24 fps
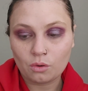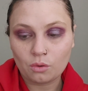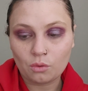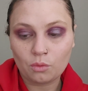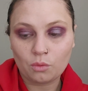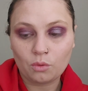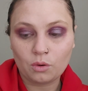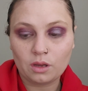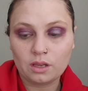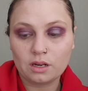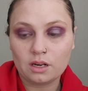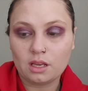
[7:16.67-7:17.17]

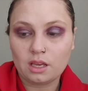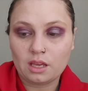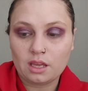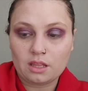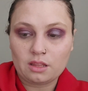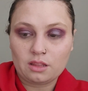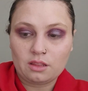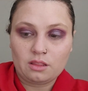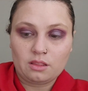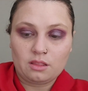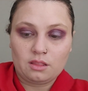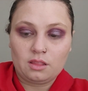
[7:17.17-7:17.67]
on
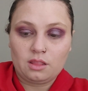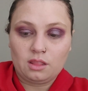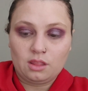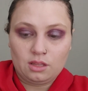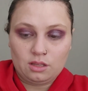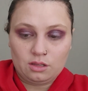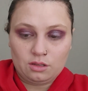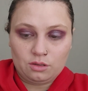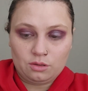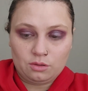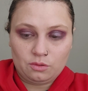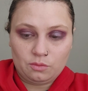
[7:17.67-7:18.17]

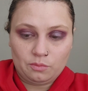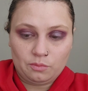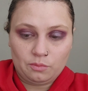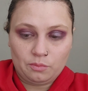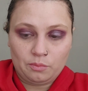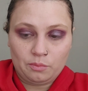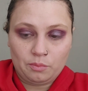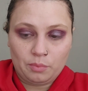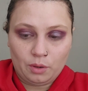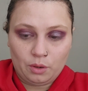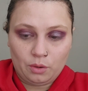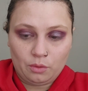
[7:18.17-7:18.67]
the
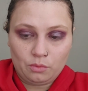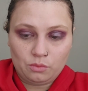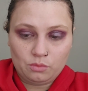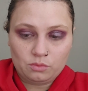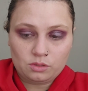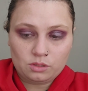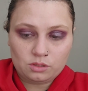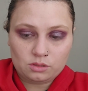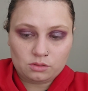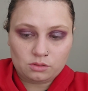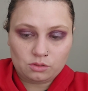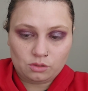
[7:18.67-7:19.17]

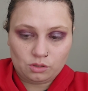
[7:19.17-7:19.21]
boat